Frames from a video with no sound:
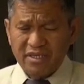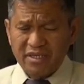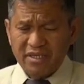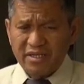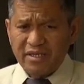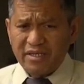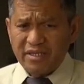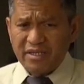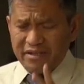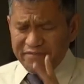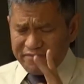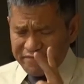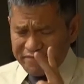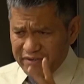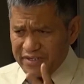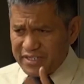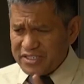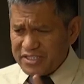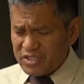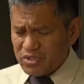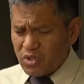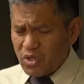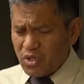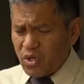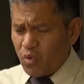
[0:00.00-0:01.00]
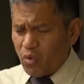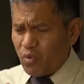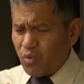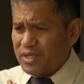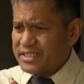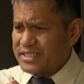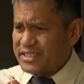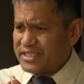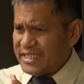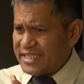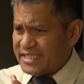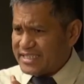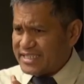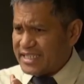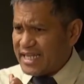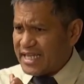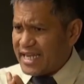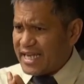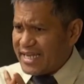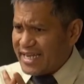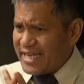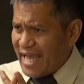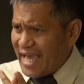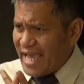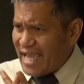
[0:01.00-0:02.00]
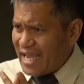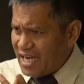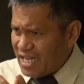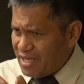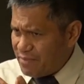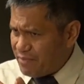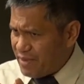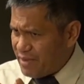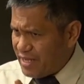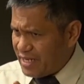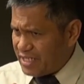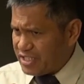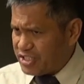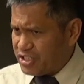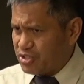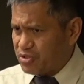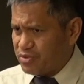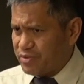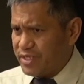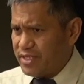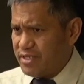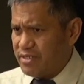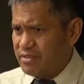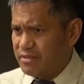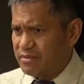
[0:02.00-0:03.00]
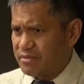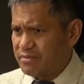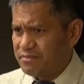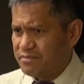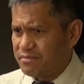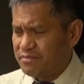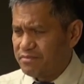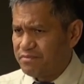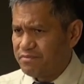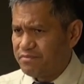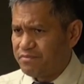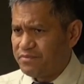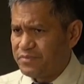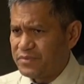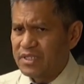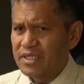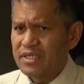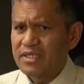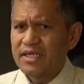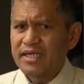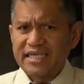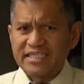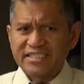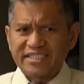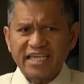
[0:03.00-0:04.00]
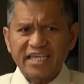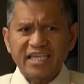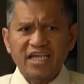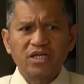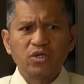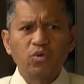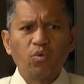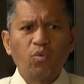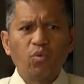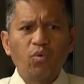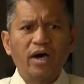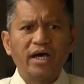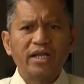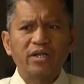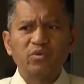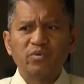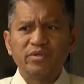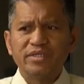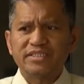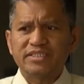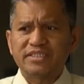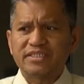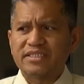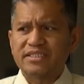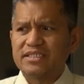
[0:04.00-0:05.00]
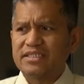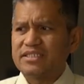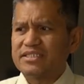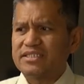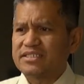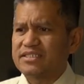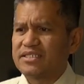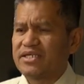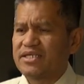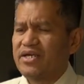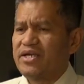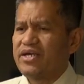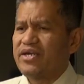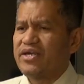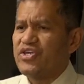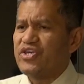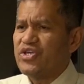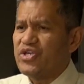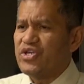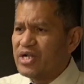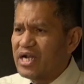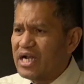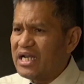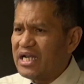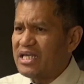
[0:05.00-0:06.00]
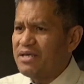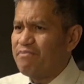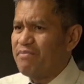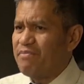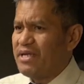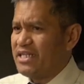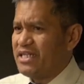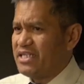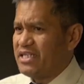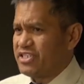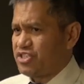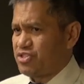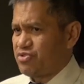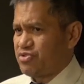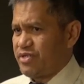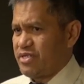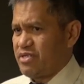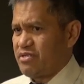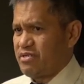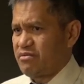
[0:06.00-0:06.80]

The first was his daily ministry. The second one was his yearly ministry.